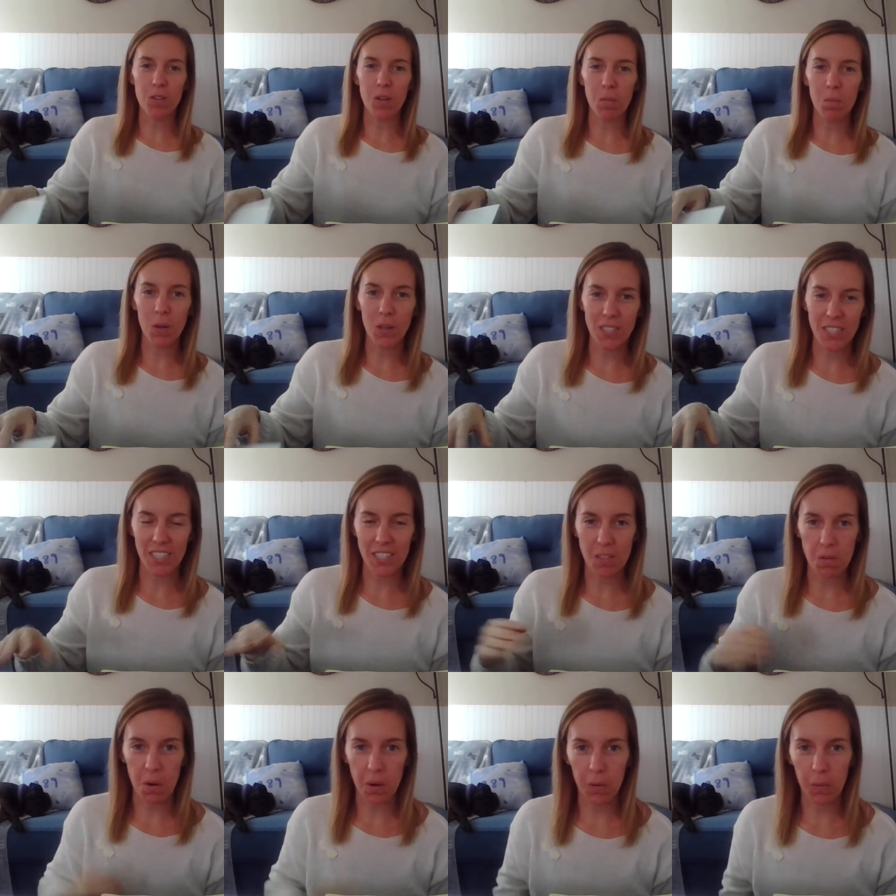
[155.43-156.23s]
could pause
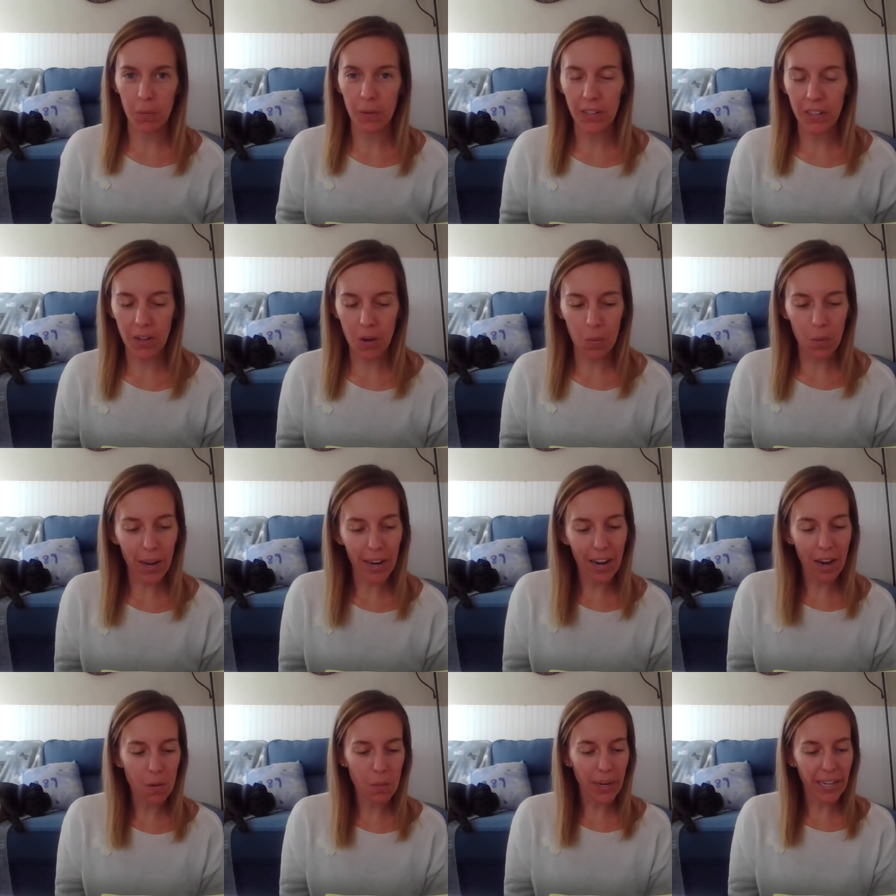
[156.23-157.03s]
it, so I don't really know
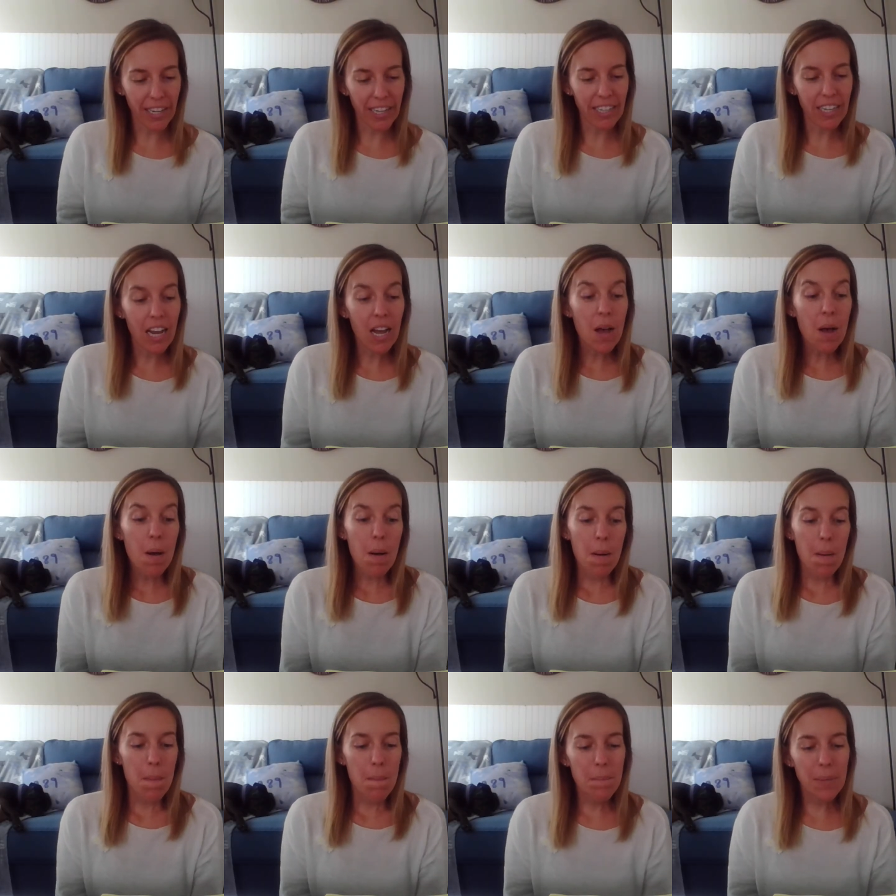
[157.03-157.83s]
why I waited.
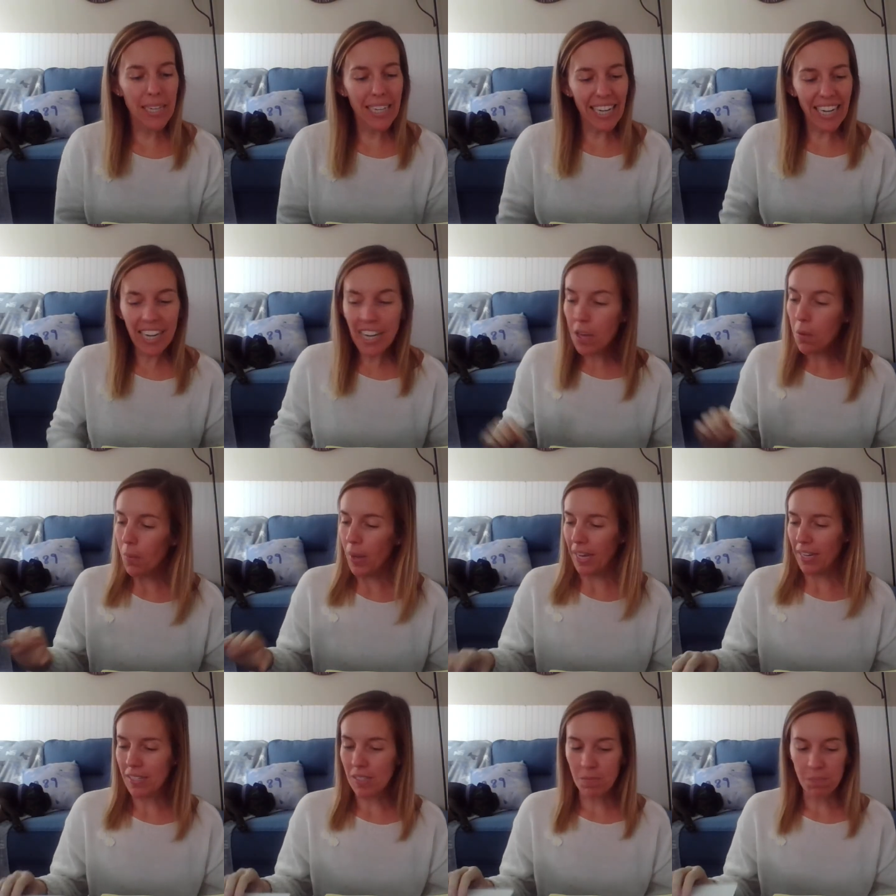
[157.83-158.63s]
But
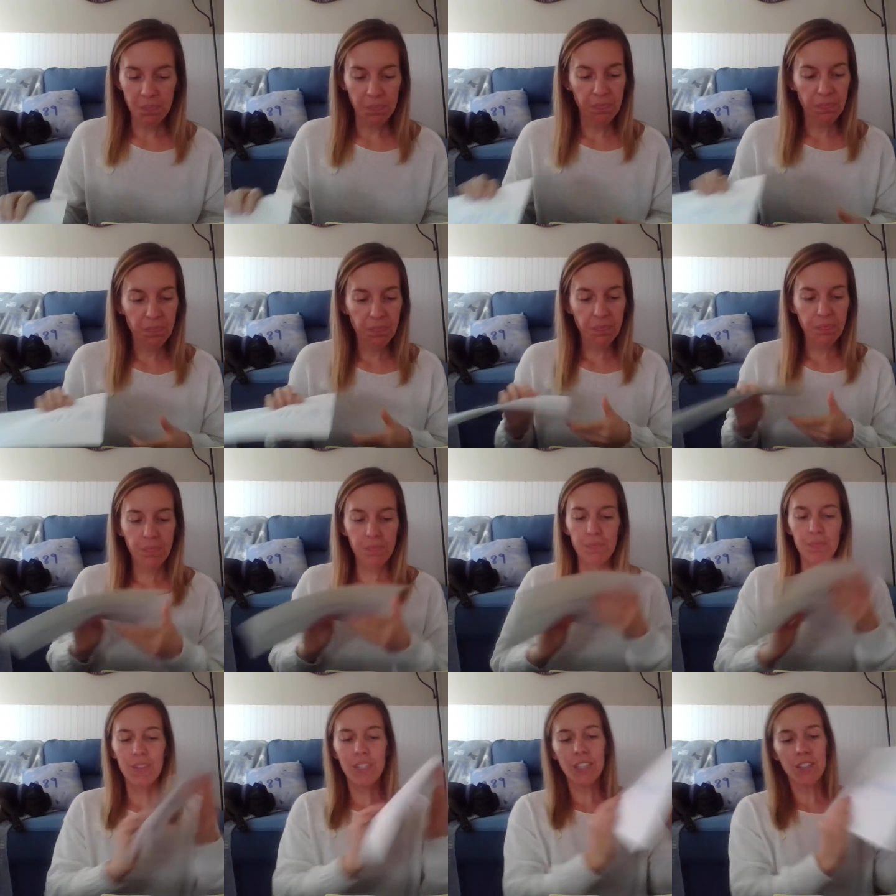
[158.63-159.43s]
anyways,
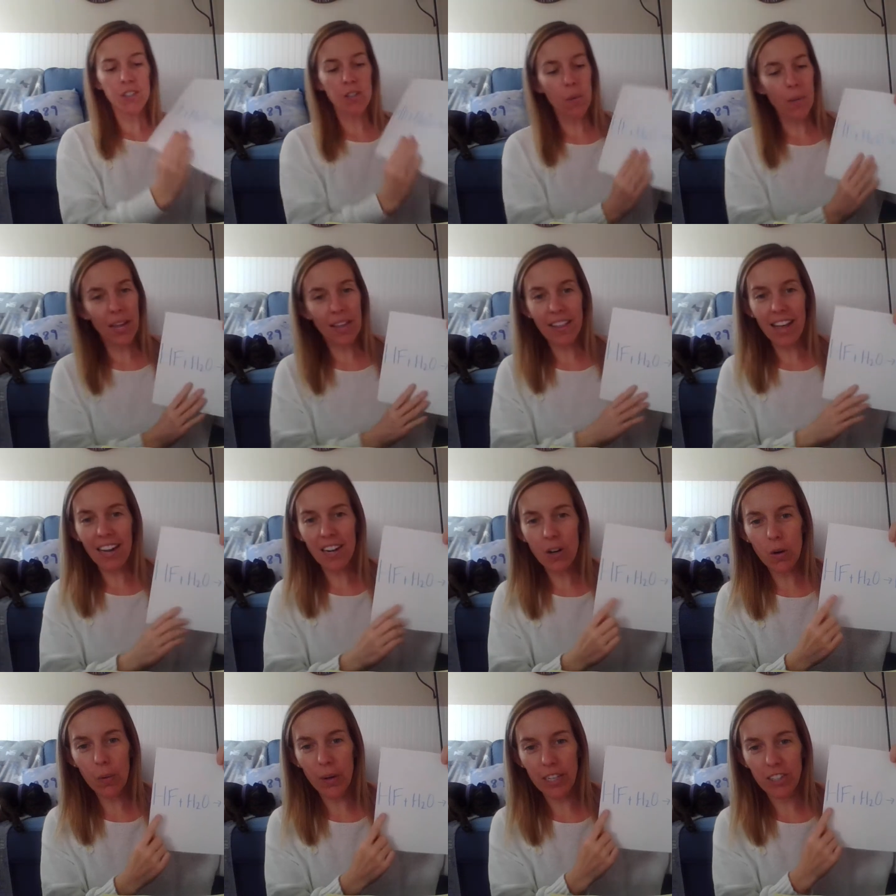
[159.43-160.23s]
so in that
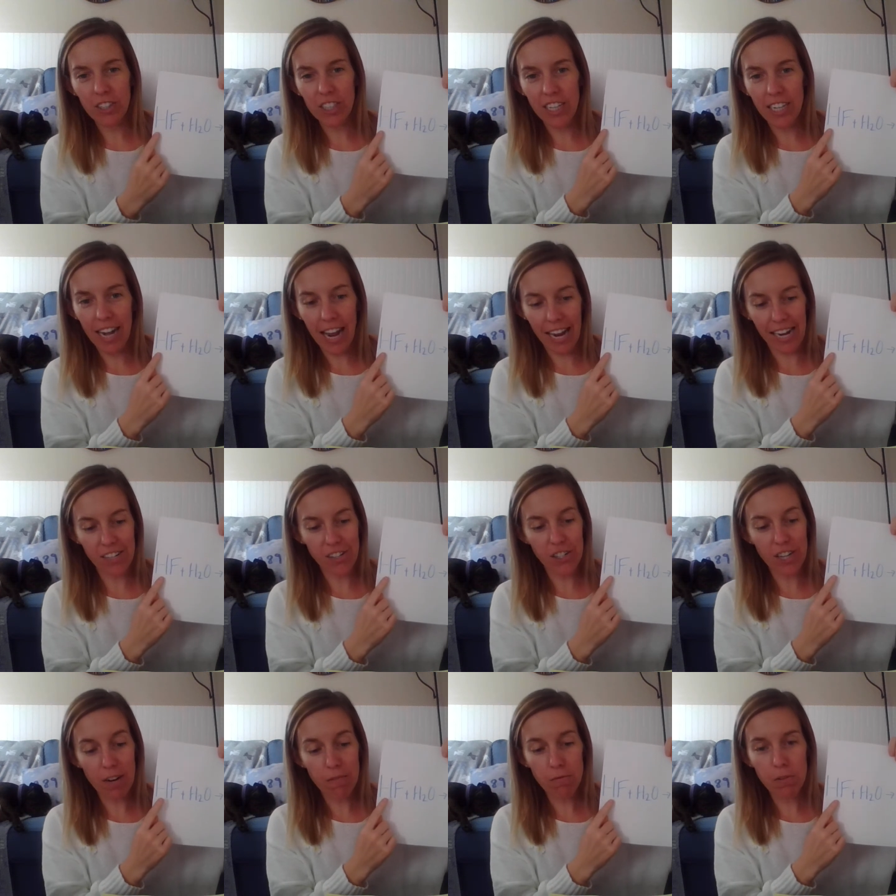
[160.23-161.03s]
equation,
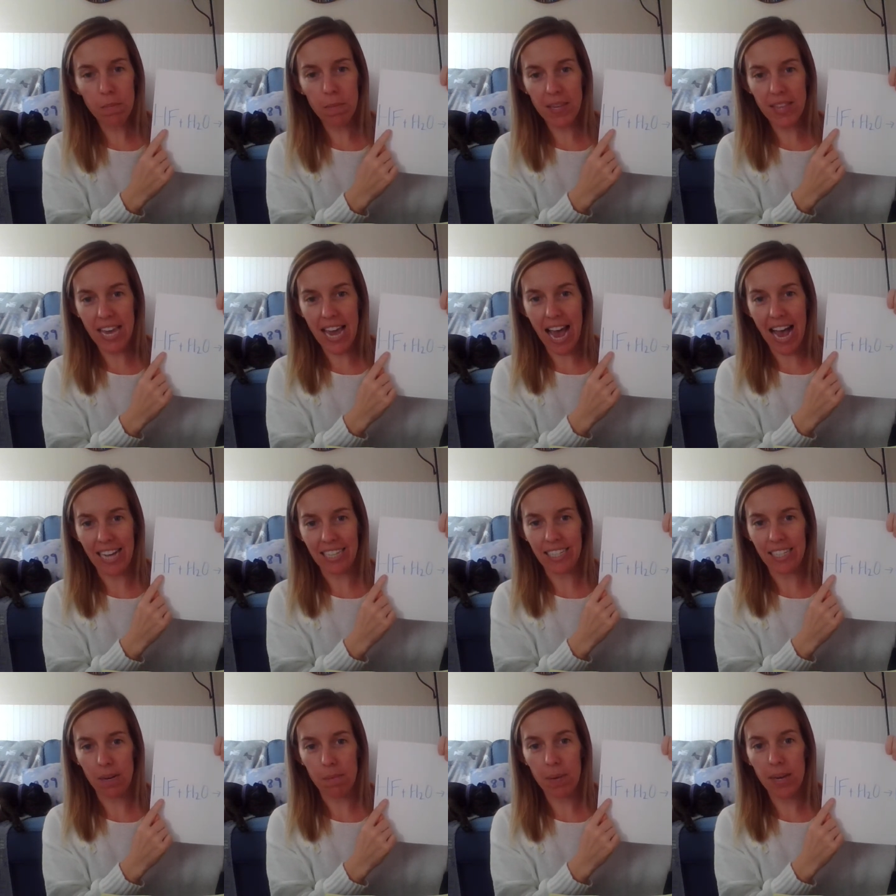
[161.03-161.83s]
HF would be the
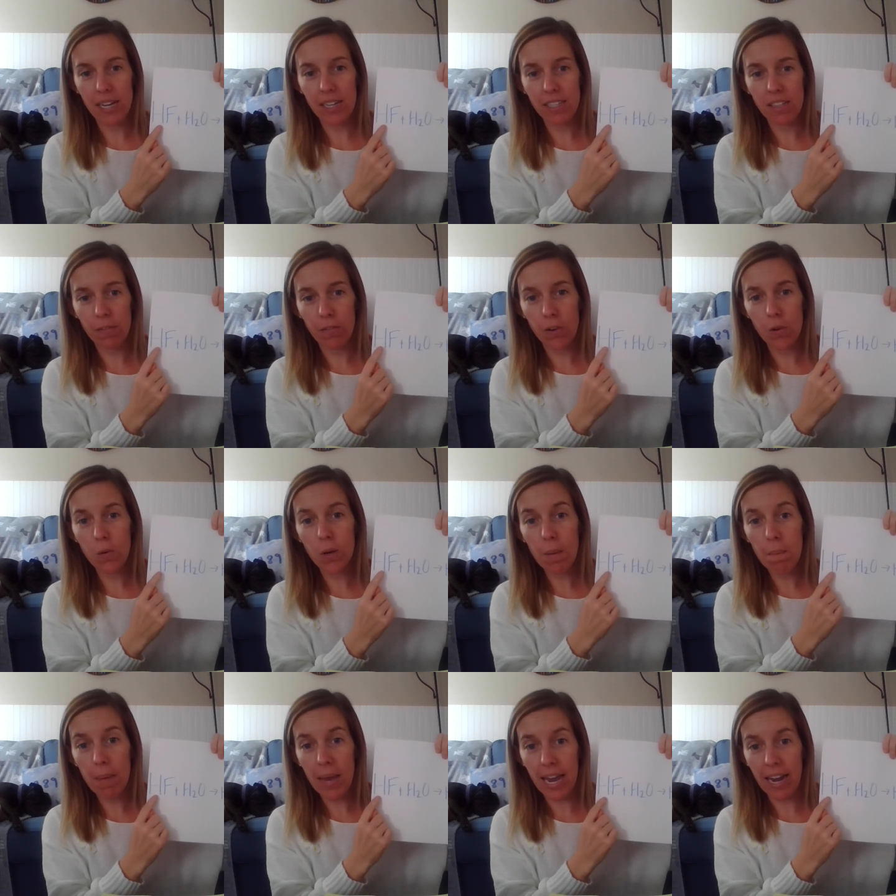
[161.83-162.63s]
acid, because if you
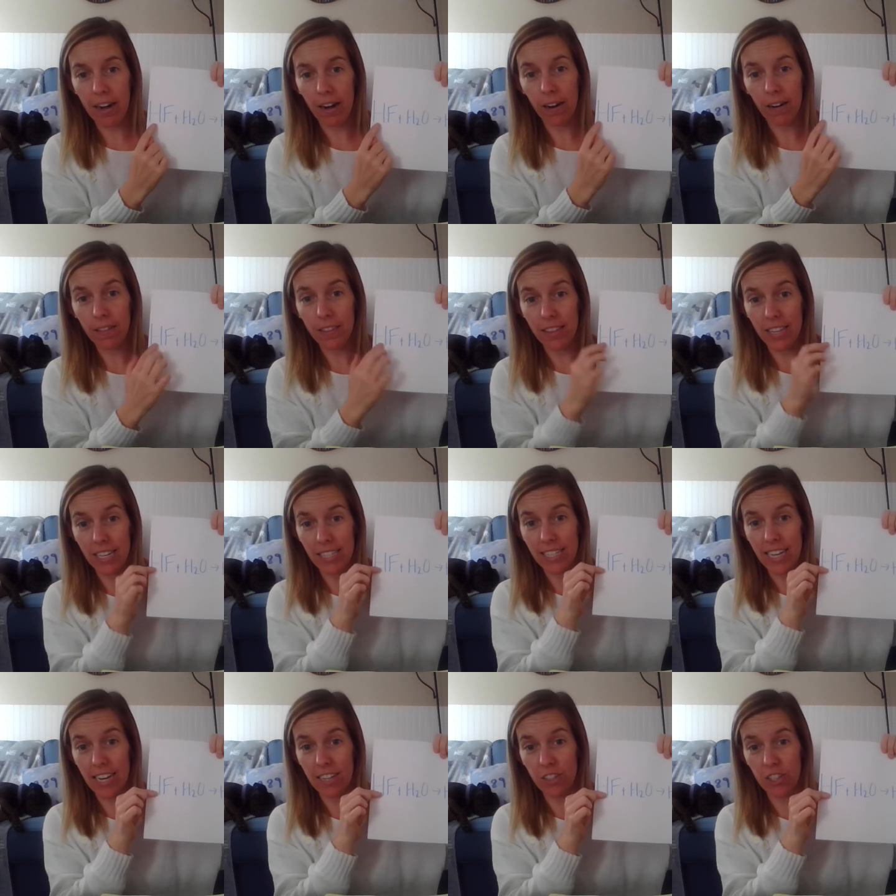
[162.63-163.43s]
compare
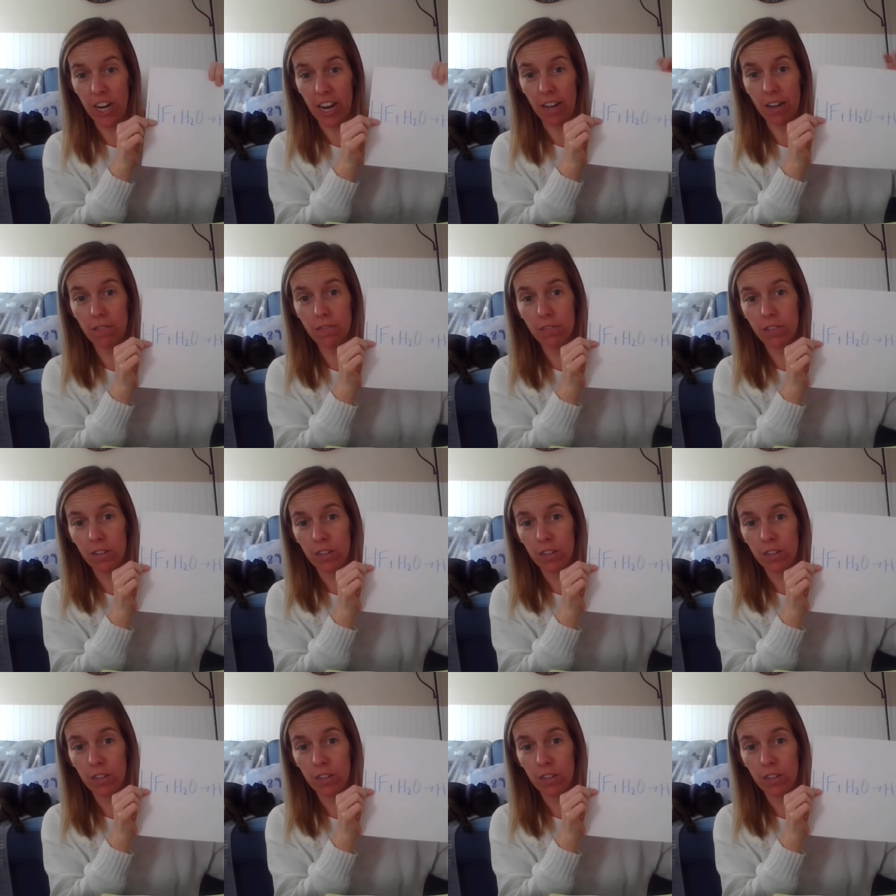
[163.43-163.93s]
this HF